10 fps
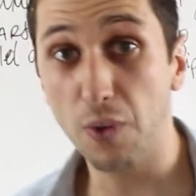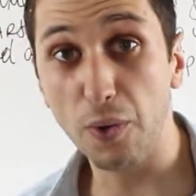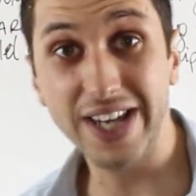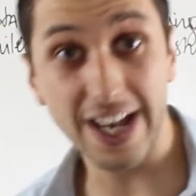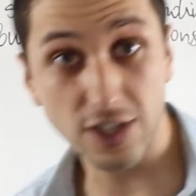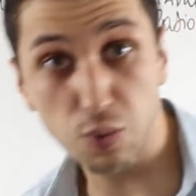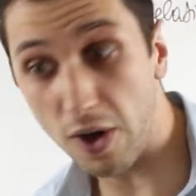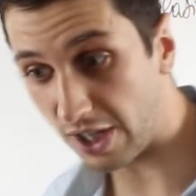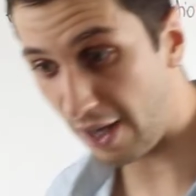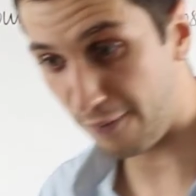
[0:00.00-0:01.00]
Well, guess
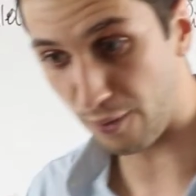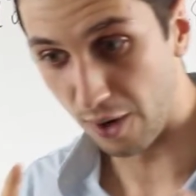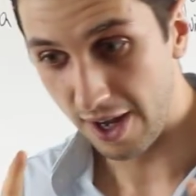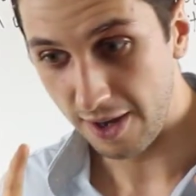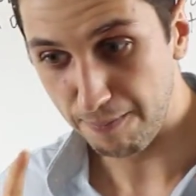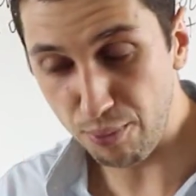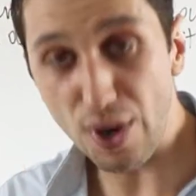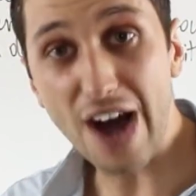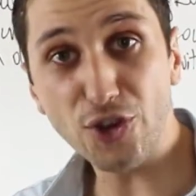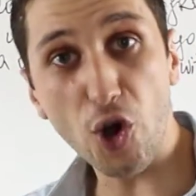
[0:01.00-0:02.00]
what? If you put
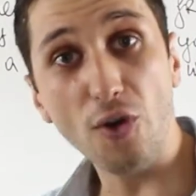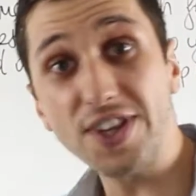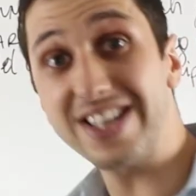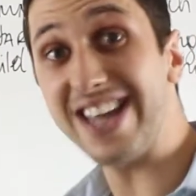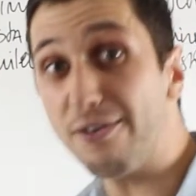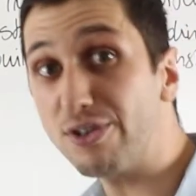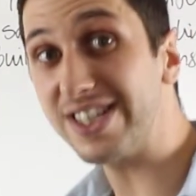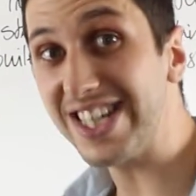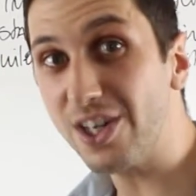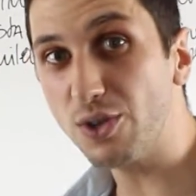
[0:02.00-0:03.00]
out content every
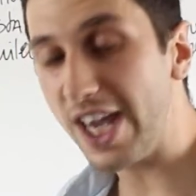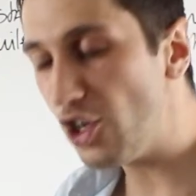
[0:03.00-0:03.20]
single day,